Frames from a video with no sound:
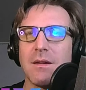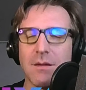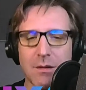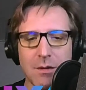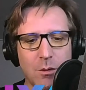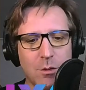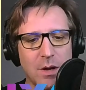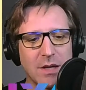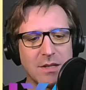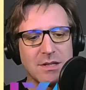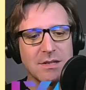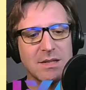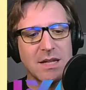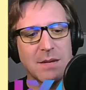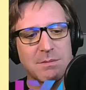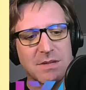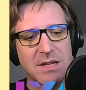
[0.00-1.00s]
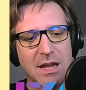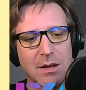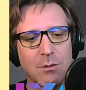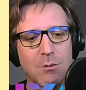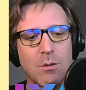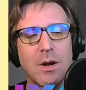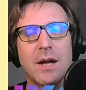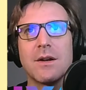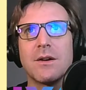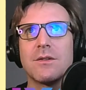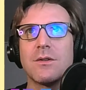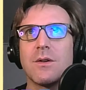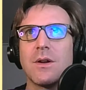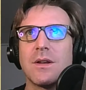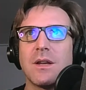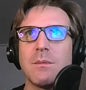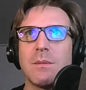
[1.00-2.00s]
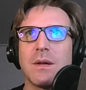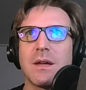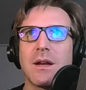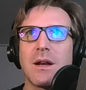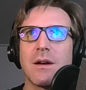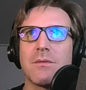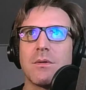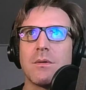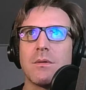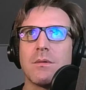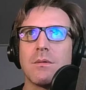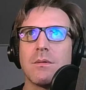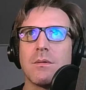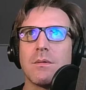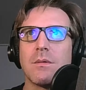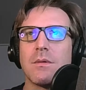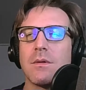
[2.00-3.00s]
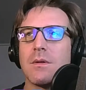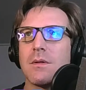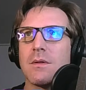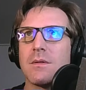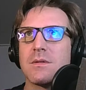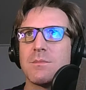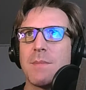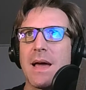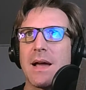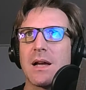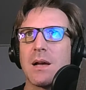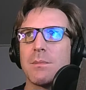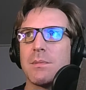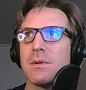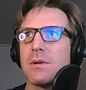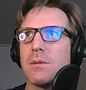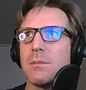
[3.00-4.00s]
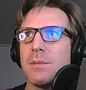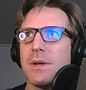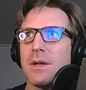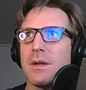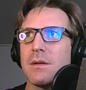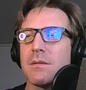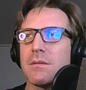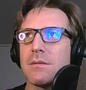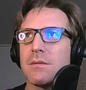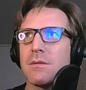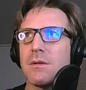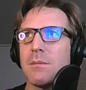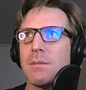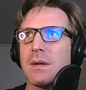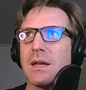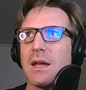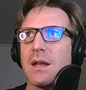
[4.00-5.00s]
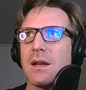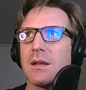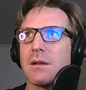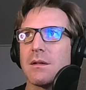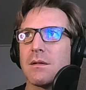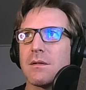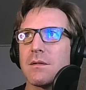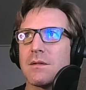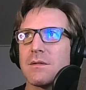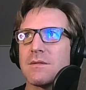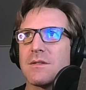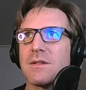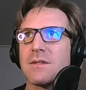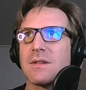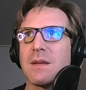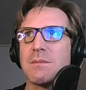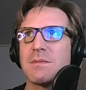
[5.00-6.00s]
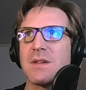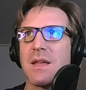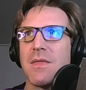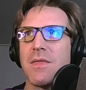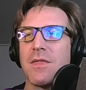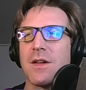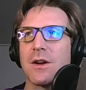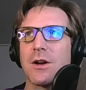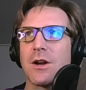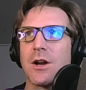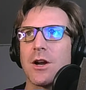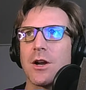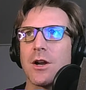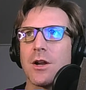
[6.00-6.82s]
oh, it just keeps getting wider too. I need to be careful. Let's back up a little bit to the beginning. Just keeps getting thicker.